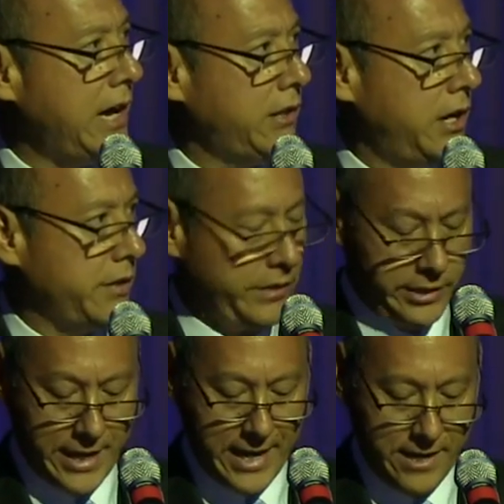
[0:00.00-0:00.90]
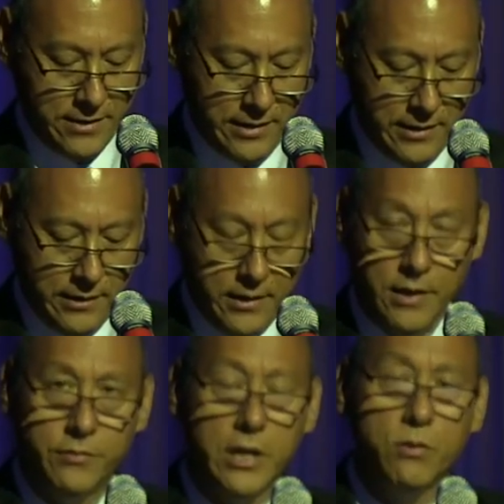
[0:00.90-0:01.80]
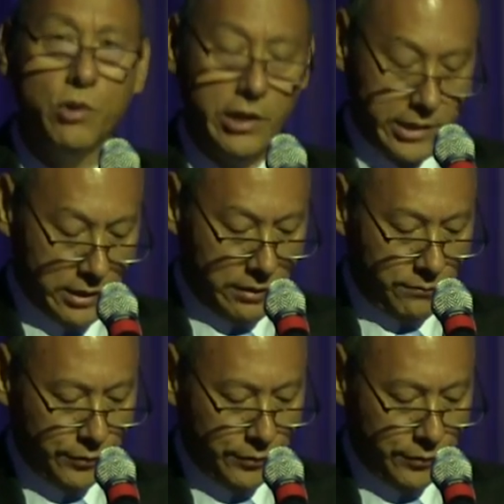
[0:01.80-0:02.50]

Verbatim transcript: dialogue of the day. If done well, it can